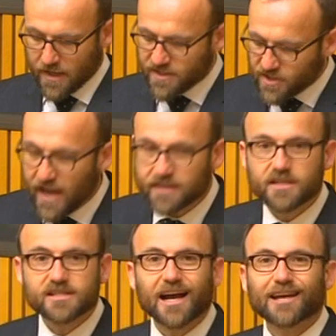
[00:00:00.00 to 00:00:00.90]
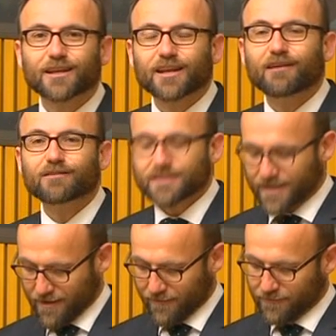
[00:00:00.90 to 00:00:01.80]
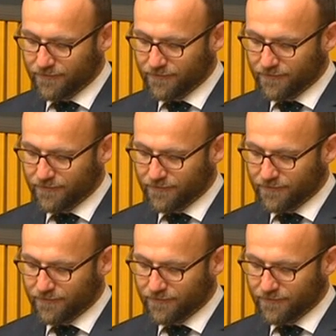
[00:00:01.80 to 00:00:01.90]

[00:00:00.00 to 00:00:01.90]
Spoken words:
It's a chance to say that love is love,